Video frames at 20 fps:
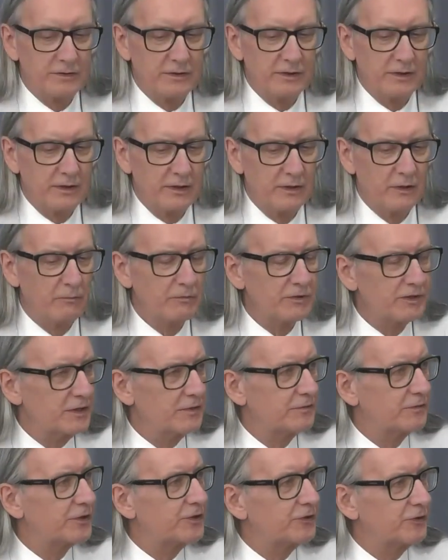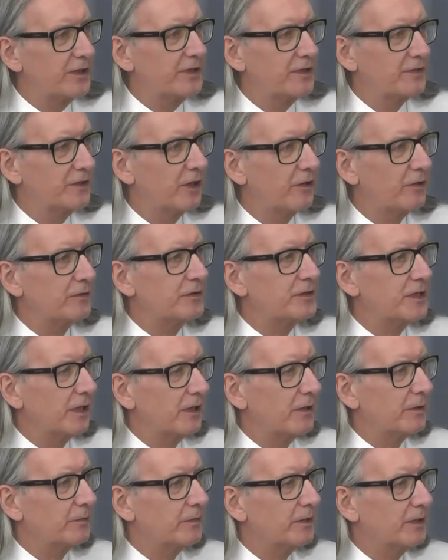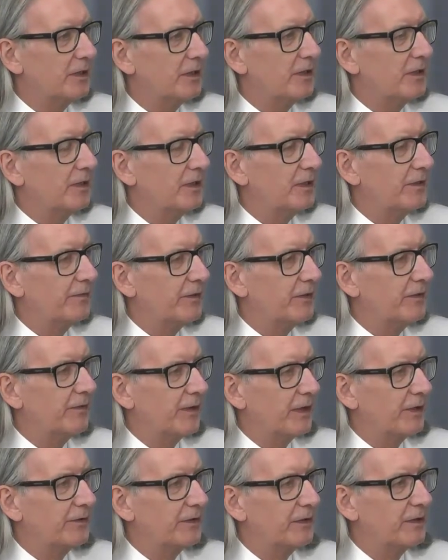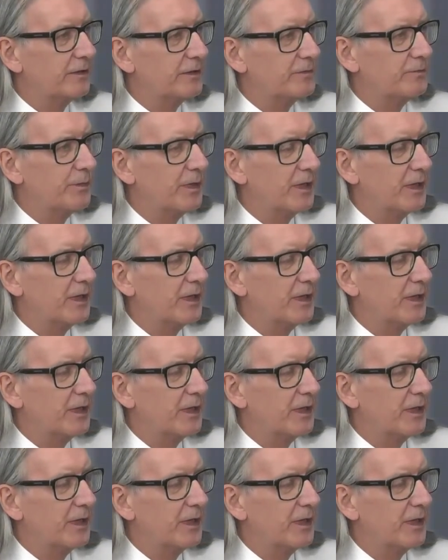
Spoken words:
enormously frustrated the whole time. He felt that